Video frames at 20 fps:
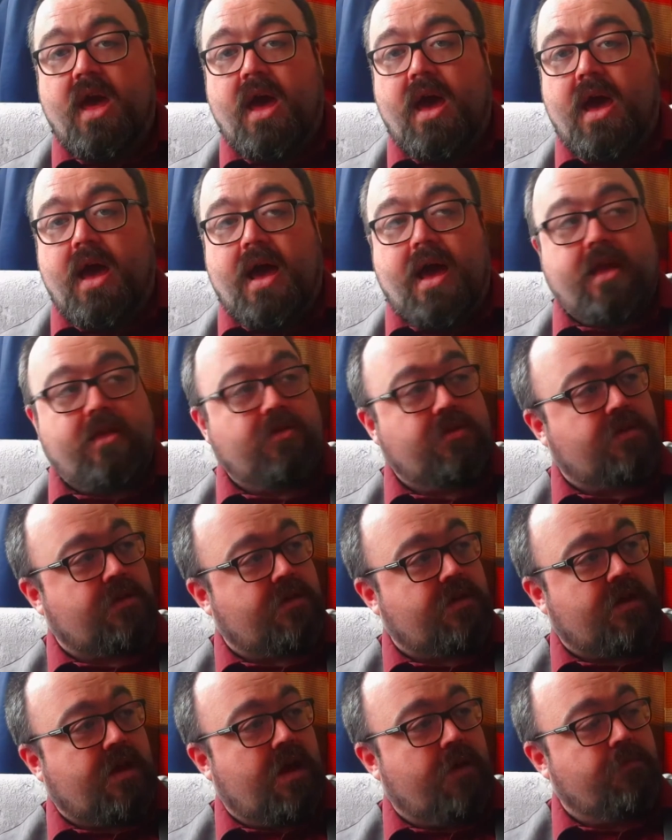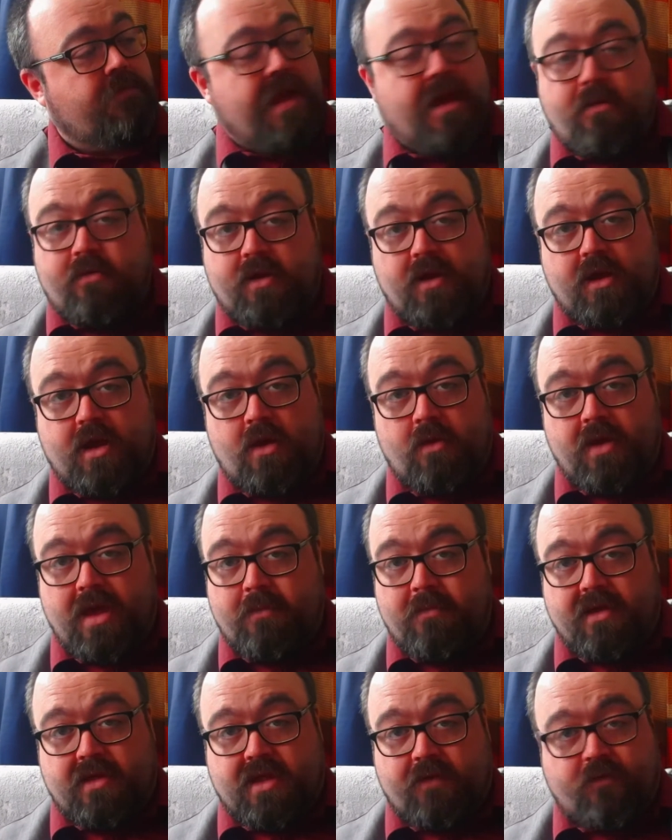And I'm now going to go and get
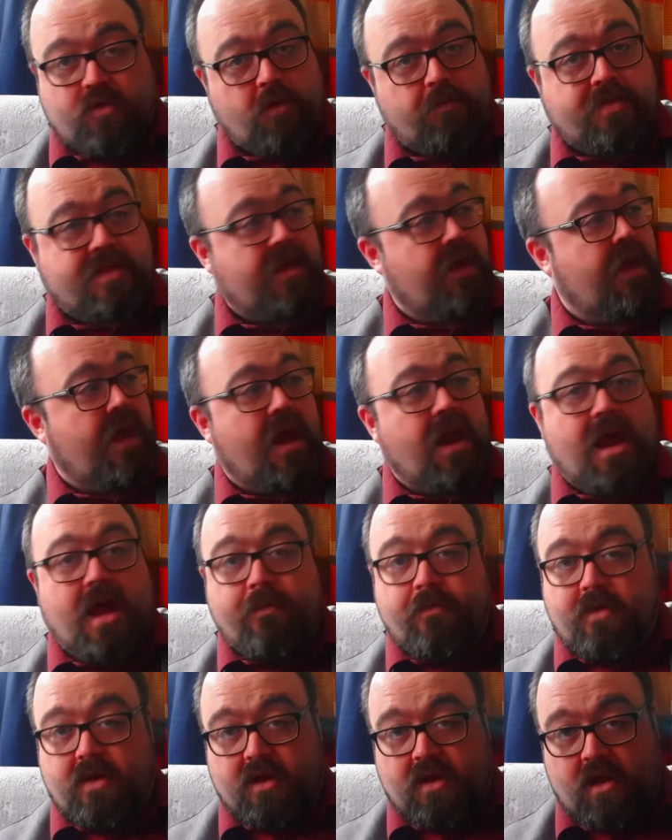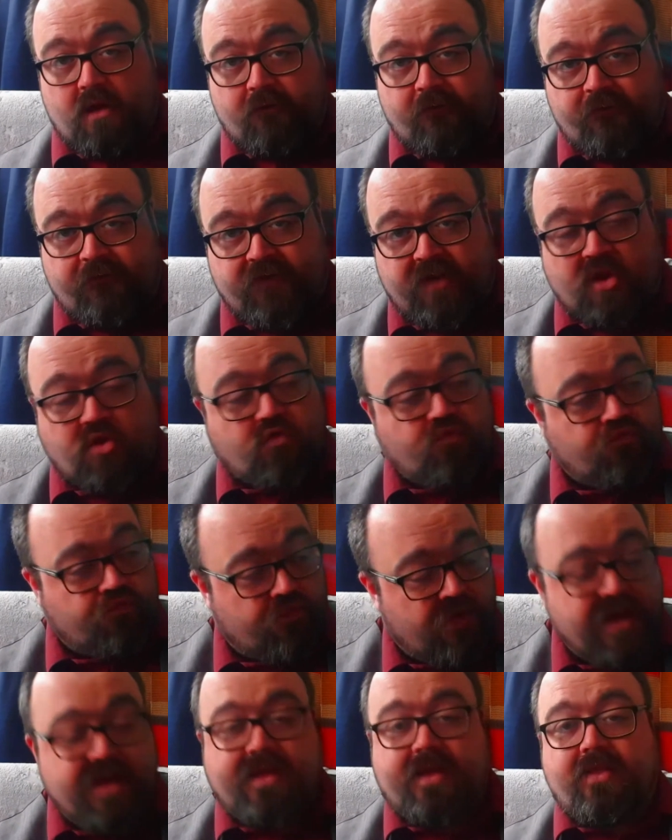myself a cup of tea, and I'm going to go finish
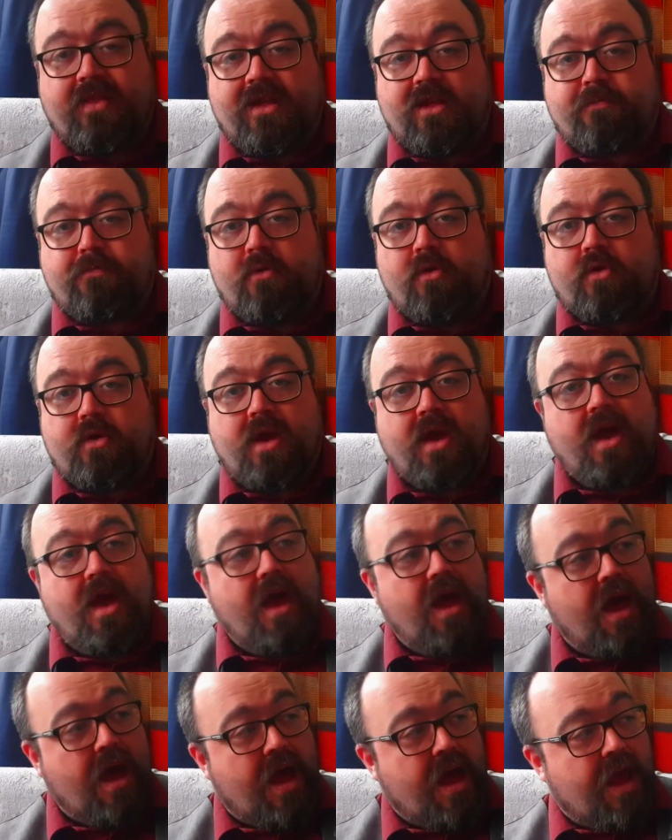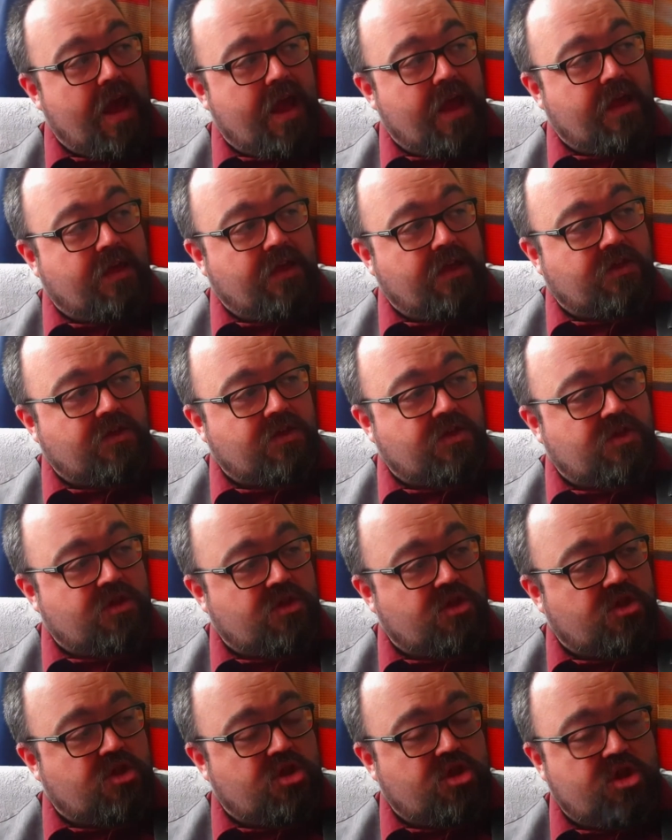reading this book. It is
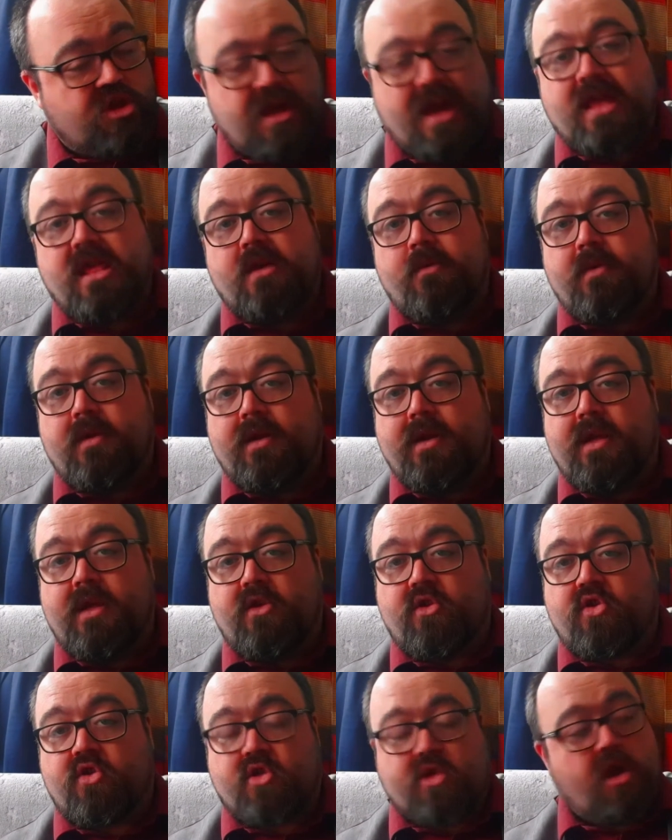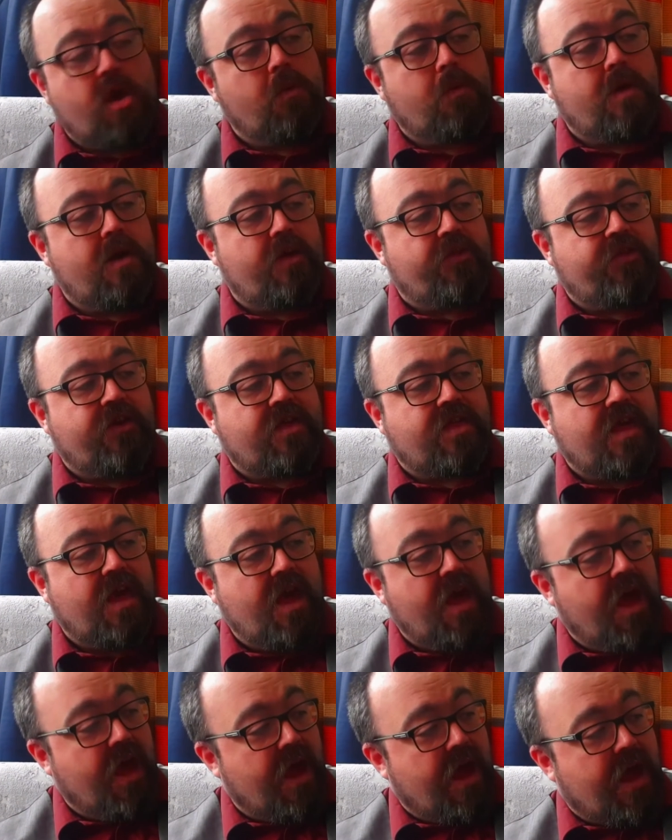genuinely so worth it,
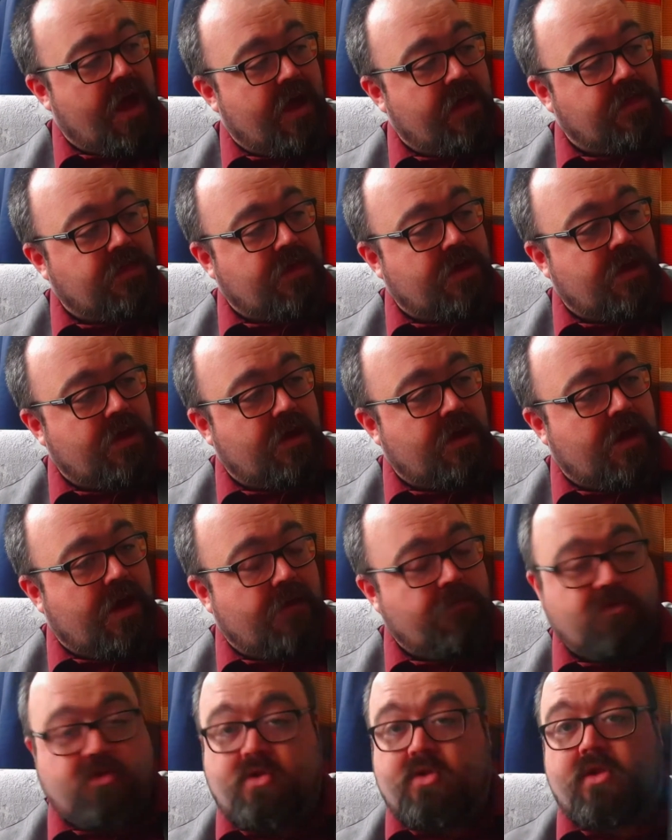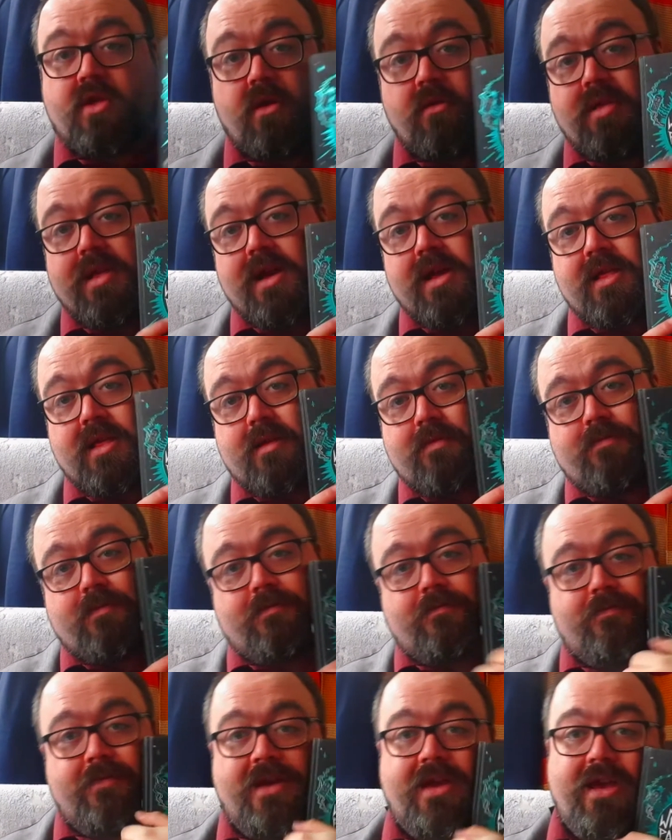and I'm just so glad
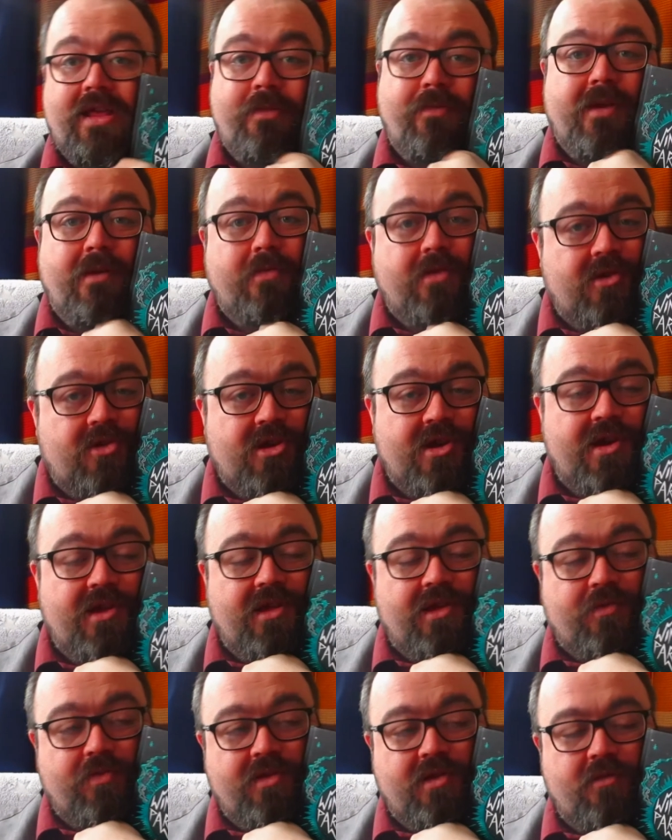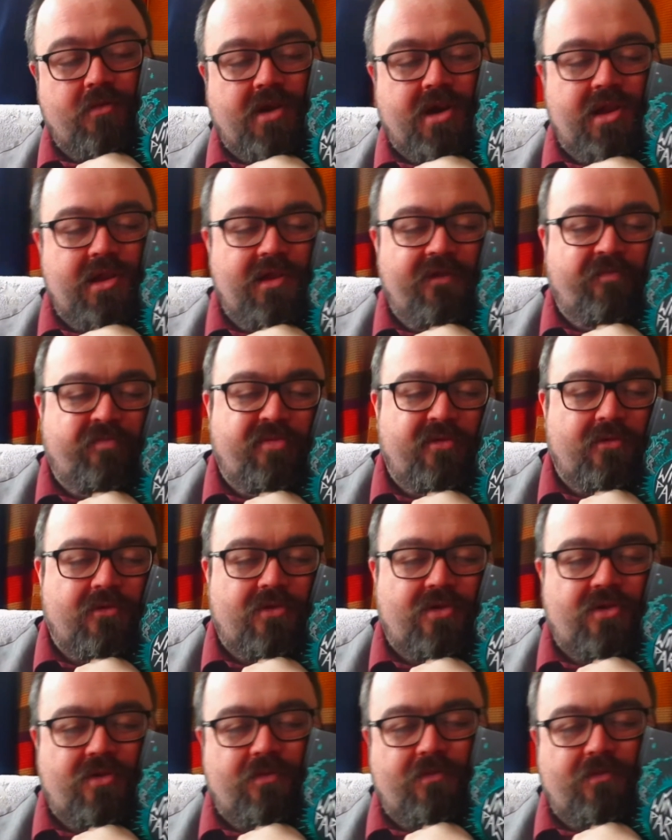I get to be able to share this with you. I love books.